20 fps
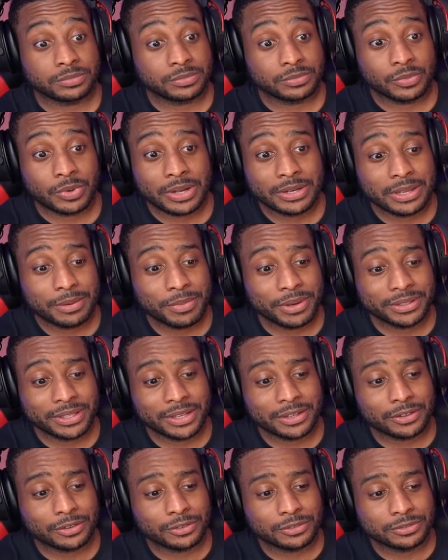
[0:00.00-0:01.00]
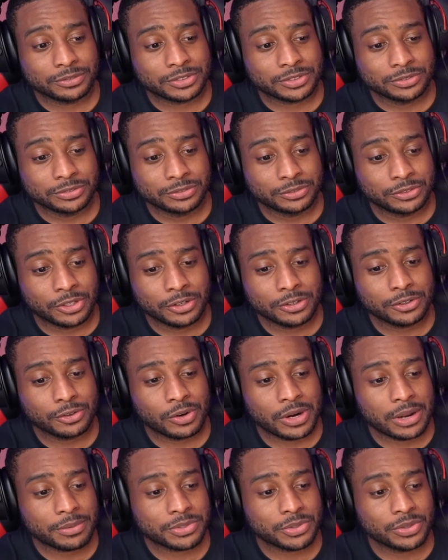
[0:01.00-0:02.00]
Why'd they make that dirt
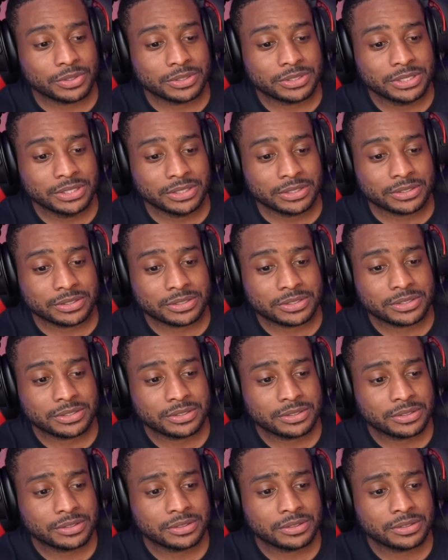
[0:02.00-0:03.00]
grab so intense?